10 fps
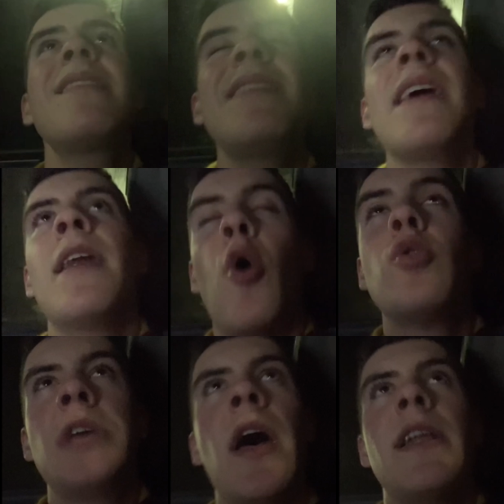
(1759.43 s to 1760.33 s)
an
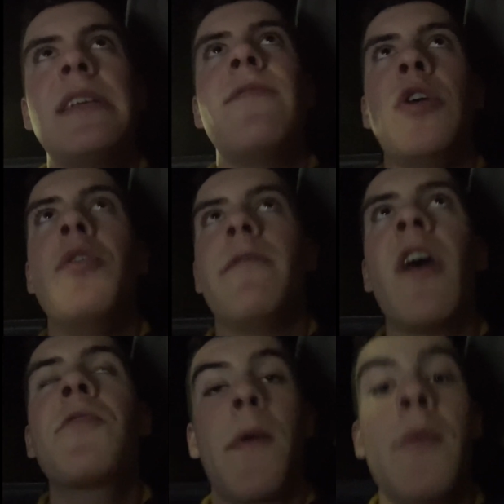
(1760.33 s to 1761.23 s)
alternative
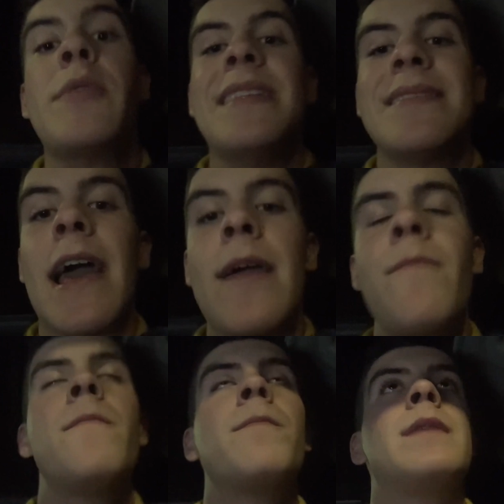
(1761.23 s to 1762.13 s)
universe where we win this game.
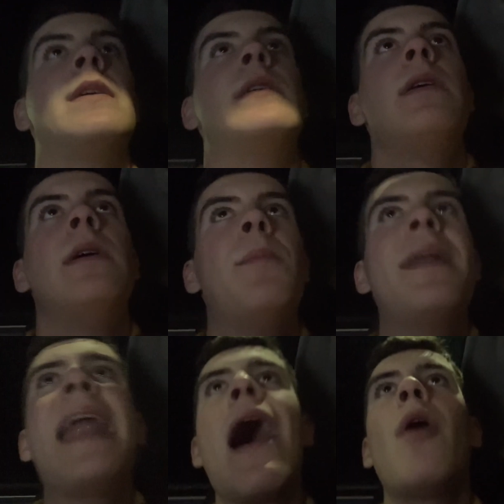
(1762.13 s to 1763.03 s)
But
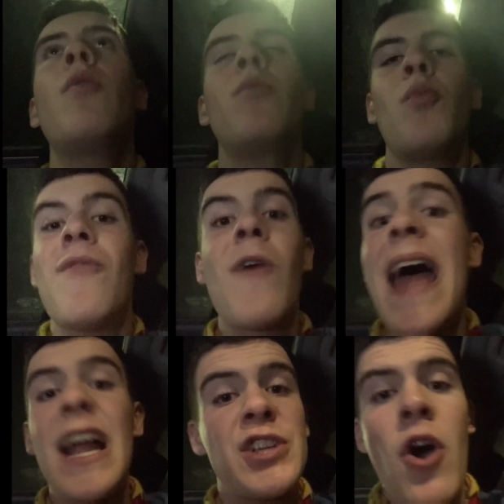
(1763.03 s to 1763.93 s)
now we've run
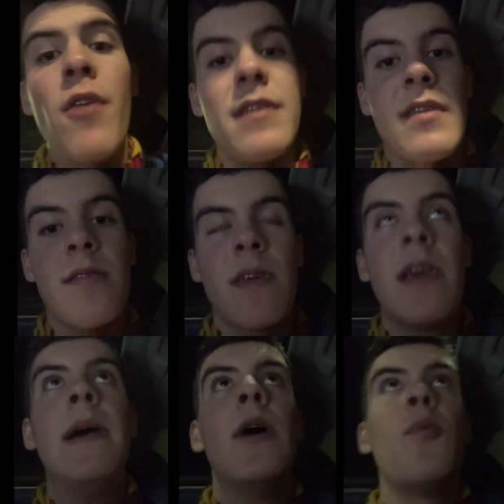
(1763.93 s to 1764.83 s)
out of chances.
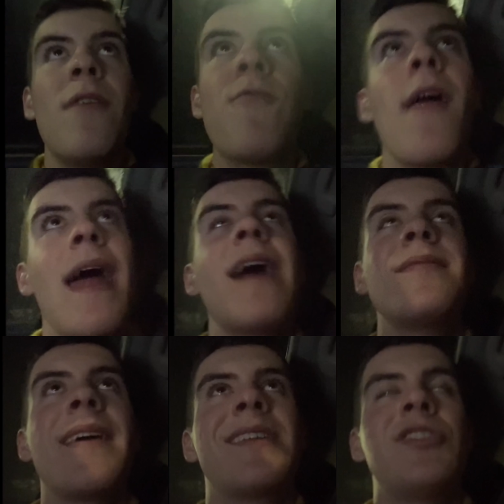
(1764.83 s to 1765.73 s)
We've run out of
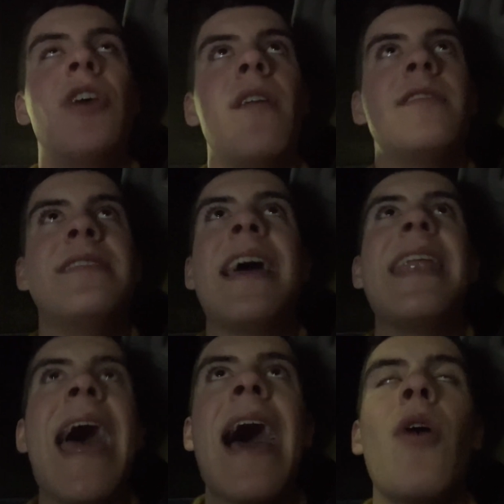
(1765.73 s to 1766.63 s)
second chances, and
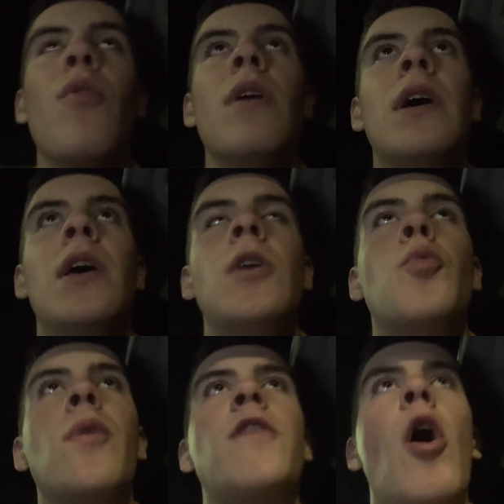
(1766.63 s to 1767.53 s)
now
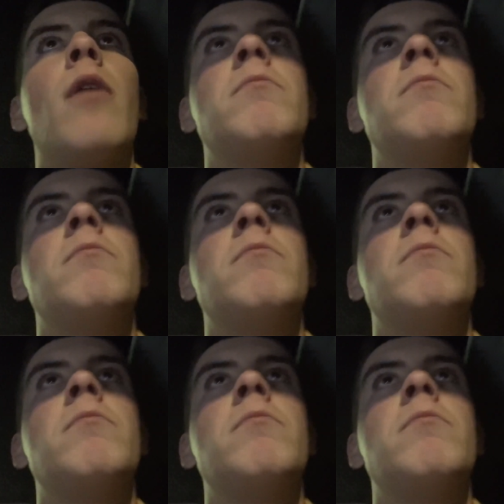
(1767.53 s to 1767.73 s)
we've got,